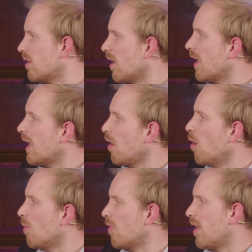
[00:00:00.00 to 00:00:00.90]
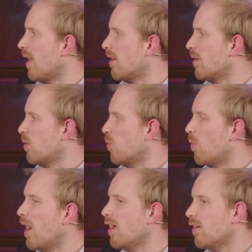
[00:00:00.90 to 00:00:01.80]
can get along with that.
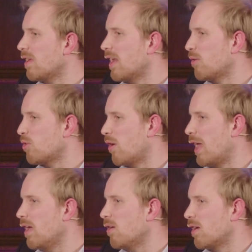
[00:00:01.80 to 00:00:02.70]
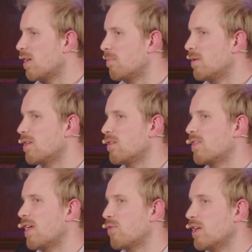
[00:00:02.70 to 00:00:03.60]
Why are they now so angry? Because
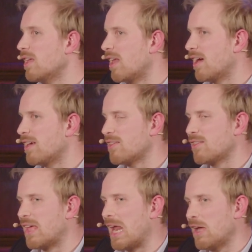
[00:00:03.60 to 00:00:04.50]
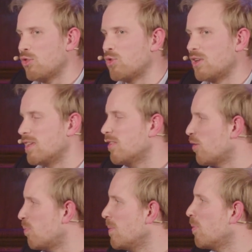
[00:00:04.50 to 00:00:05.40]
they realize that actually
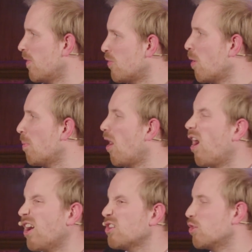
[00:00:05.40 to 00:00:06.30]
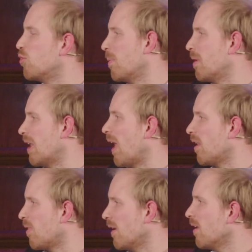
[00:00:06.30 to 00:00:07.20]
those people at the top aren't contributing
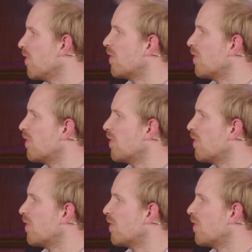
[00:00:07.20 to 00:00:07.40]
anything, yeah.